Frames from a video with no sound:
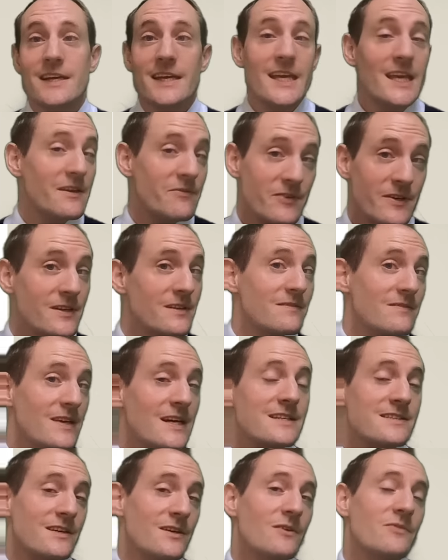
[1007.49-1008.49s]
Even,
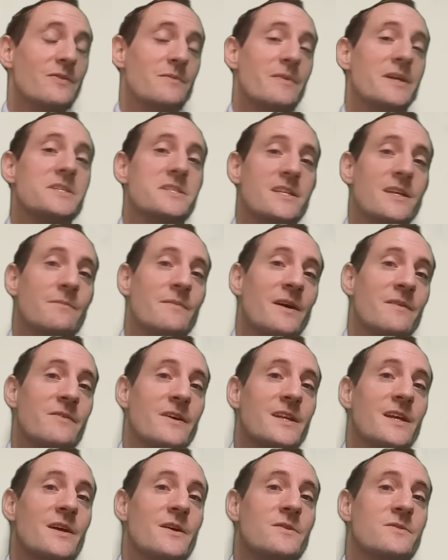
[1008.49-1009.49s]
as I often mention in my
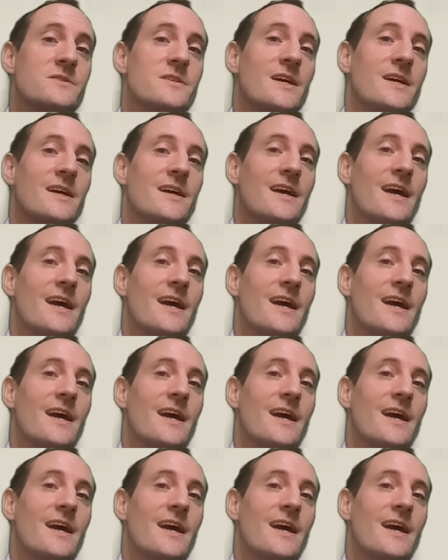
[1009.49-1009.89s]
videos,